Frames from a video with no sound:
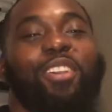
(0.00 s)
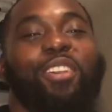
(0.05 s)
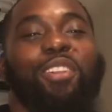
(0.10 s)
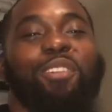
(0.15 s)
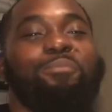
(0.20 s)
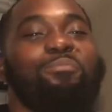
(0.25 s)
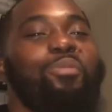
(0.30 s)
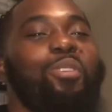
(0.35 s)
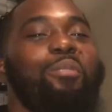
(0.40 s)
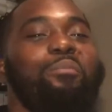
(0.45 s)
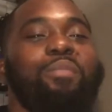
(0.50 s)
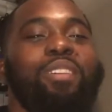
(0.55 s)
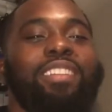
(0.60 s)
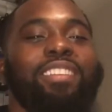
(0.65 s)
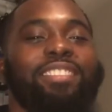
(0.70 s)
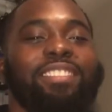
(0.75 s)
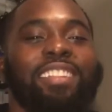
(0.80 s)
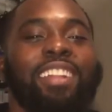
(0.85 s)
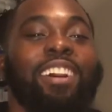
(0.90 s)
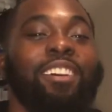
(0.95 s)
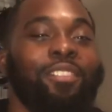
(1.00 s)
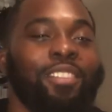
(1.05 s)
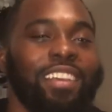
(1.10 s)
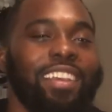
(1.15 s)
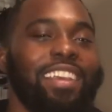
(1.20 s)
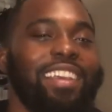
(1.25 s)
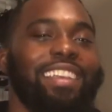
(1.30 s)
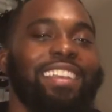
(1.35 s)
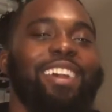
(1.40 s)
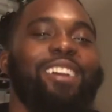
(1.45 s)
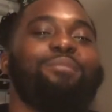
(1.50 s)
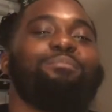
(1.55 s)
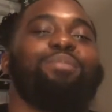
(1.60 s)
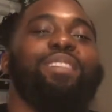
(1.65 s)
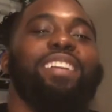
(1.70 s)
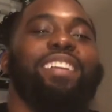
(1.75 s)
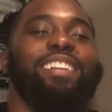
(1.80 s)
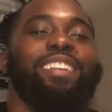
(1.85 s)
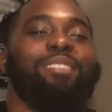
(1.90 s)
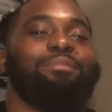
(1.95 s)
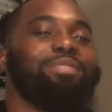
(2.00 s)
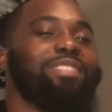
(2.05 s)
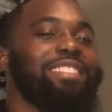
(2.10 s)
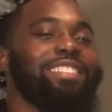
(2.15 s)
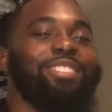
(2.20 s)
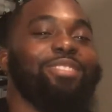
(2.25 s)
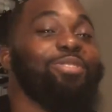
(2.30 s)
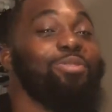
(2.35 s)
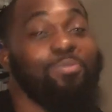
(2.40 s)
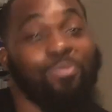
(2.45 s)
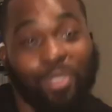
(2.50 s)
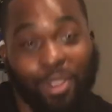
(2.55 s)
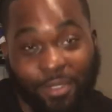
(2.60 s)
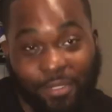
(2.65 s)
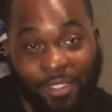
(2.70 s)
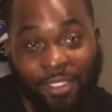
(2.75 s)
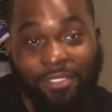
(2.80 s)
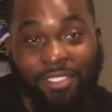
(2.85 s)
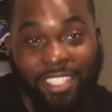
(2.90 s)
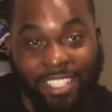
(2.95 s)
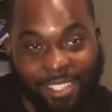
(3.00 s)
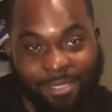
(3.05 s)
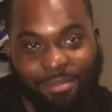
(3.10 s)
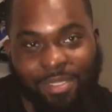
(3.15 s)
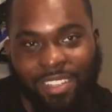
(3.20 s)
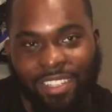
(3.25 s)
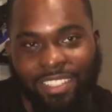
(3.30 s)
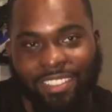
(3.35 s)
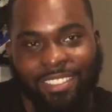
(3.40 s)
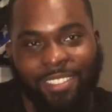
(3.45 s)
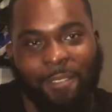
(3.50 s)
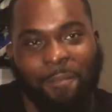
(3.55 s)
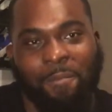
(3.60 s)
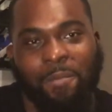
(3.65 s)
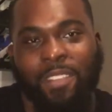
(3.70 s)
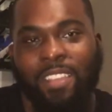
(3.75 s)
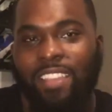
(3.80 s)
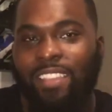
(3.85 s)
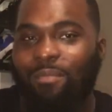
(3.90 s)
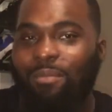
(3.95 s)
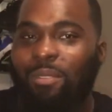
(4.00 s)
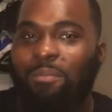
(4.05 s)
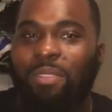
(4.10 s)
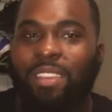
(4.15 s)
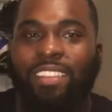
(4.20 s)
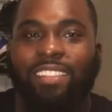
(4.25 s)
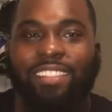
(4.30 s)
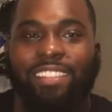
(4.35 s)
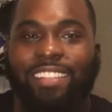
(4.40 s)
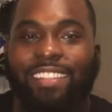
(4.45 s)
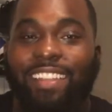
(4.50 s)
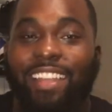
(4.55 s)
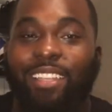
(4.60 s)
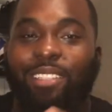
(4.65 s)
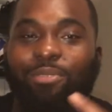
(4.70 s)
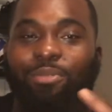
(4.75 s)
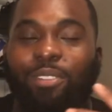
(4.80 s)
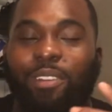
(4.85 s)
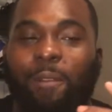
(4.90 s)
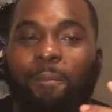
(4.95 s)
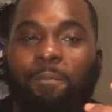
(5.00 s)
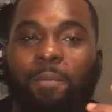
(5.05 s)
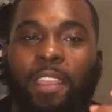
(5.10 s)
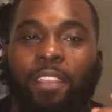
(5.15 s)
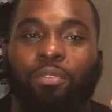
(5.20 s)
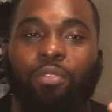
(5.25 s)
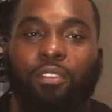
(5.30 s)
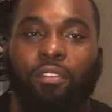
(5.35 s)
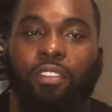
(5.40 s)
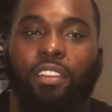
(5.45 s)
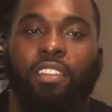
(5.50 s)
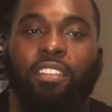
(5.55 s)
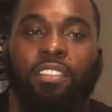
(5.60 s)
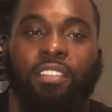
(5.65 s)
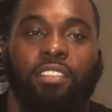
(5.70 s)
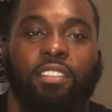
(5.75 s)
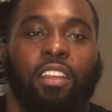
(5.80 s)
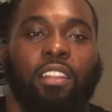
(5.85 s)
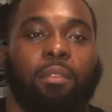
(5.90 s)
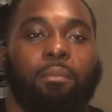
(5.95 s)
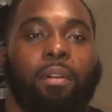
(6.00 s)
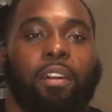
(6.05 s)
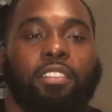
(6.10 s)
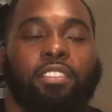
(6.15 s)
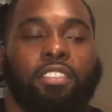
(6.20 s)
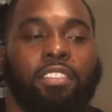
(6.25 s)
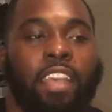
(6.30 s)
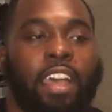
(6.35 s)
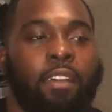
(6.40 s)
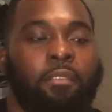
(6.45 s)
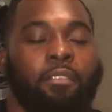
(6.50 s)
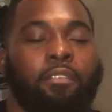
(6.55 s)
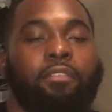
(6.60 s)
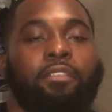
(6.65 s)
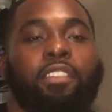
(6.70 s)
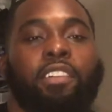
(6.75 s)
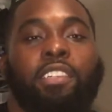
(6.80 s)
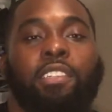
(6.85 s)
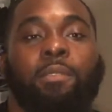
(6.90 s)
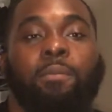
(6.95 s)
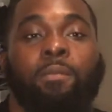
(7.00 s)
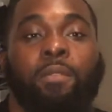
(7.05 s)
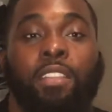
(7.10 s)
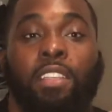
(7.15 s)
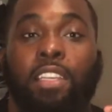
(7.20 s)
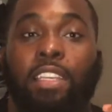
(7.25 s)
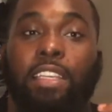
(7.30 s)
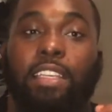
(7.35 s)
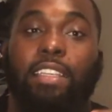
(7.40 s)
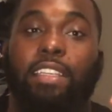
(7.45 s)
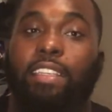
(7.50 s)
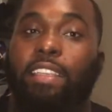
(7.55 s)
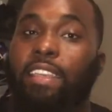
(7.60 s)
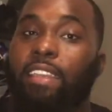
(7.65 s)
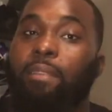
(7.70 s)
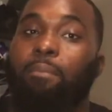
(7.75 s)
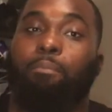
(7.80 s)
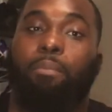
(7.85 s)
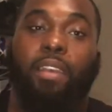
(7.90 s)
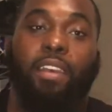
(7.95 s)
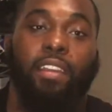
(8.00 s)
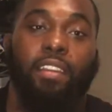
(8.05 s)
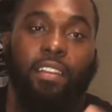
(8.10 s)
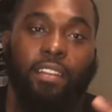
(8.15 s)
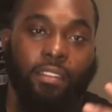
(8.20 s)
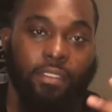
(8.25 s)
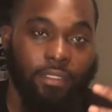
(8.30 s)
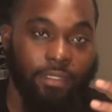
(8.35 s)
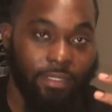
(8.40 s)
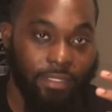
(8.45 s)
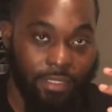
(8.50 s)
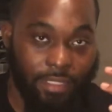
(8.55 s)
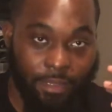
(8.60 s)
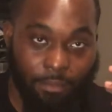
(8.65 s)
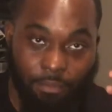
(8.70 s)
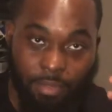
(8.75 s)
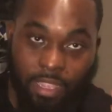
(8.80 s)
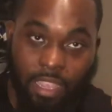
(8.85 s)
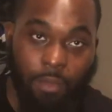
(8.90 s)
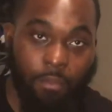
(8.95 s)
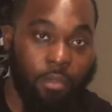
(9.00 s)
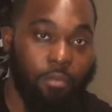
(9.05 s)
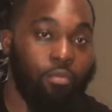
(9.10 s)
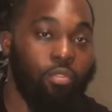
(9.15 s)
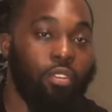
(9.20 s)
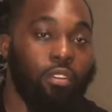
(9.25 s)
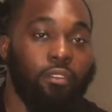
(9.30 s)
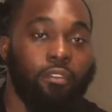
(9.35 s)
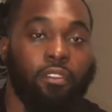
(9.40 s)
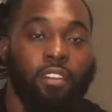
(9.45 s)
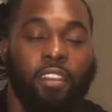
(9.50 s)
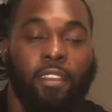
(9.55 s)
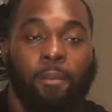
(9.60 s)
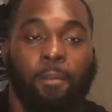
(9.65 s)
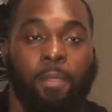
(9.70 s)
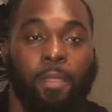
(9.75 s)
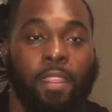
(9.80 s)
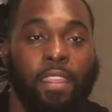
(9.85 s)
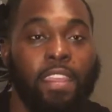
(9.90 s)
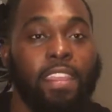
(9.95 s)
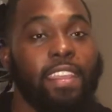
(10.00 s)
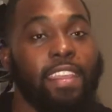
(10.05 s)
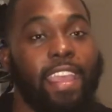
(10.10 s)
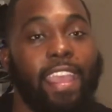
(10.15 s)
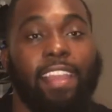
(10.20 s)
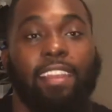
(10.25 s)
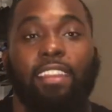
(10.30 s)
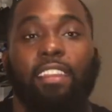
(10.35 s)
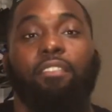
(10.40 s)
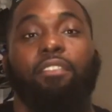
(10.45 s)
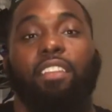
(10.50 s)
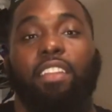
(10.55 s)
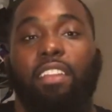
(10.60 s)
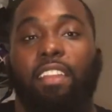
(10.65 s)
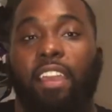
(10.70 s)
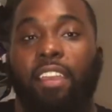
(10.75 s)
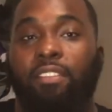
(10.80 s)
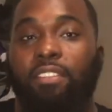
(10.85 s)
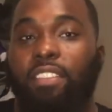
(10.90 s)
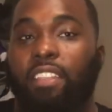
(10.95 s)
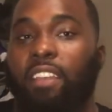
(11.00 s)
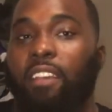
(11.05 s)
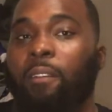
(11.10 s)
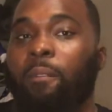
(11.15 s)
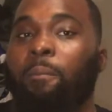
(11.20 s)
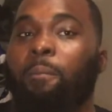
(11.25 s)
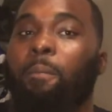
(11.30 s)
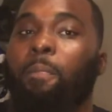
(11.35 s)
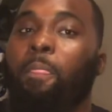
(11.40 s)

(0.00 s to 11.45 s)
30 more minutes left, kind of break it up to 2 more 15 minutes. But basically, that's what fitness is all about. Just having fun, getting better, becoming more fit, and living a lifestyle.